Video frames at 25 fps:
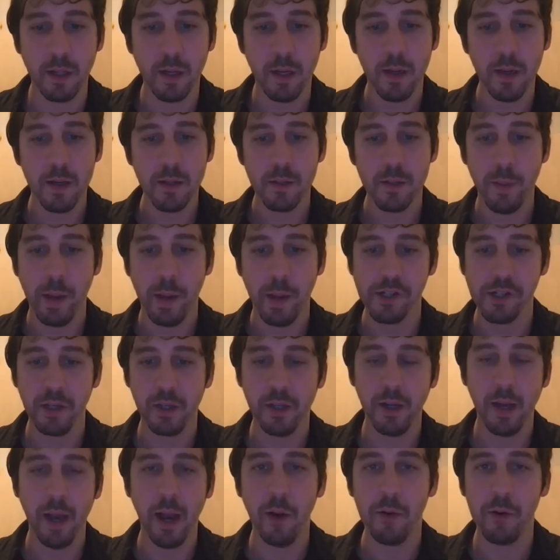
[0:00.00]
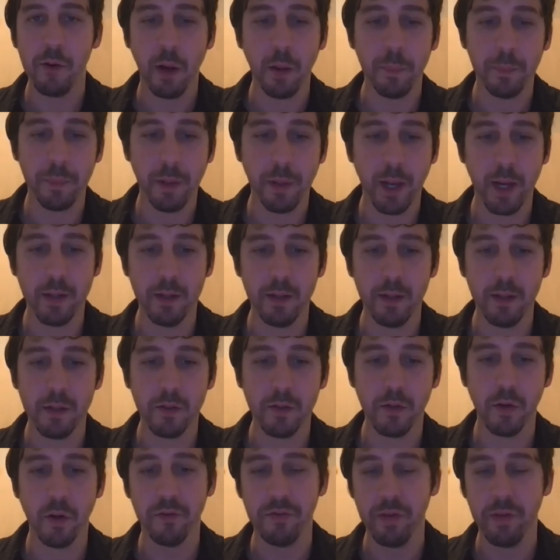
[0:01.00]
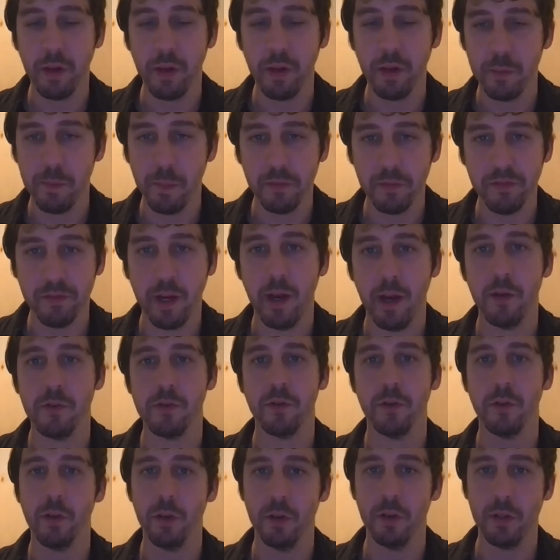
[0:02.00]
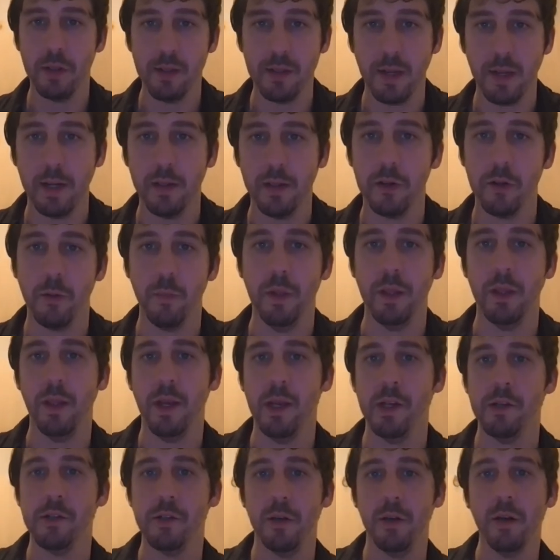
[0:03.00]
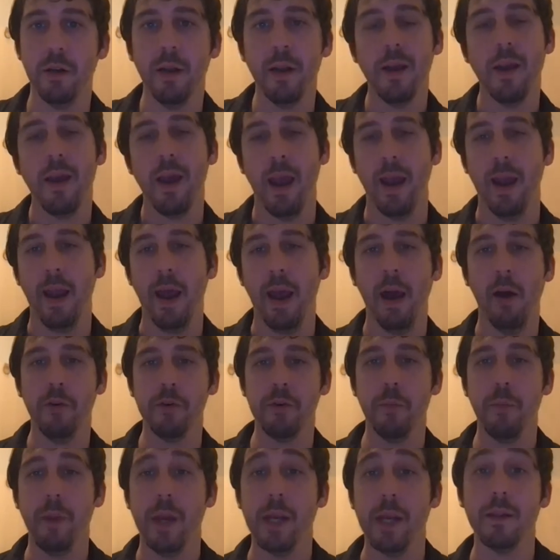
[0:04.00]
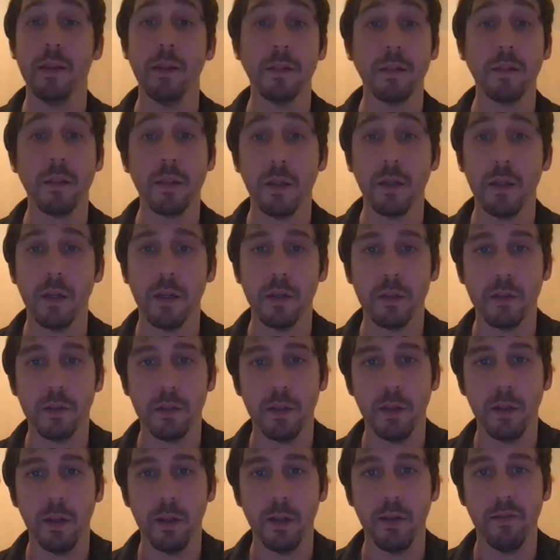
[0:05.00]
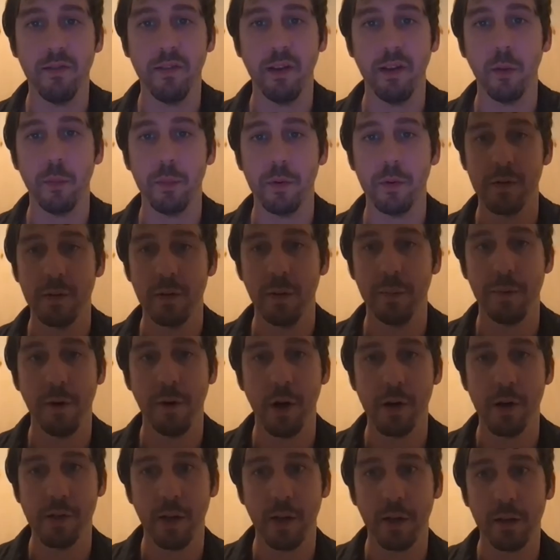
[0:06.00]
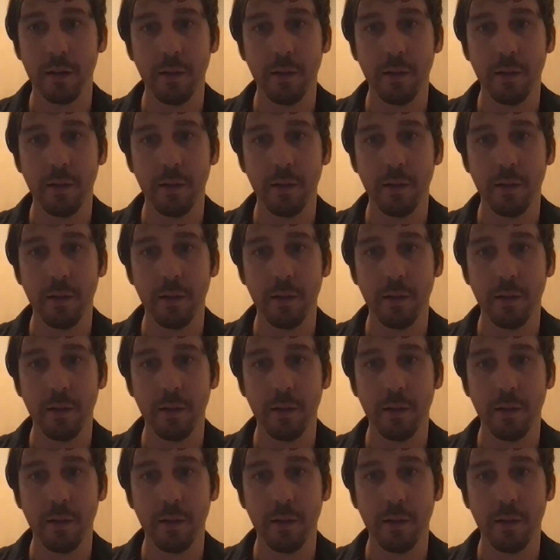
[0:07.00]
especially how you applied this to your Figma files in your design documentation and how you made this clear to the developers in the project.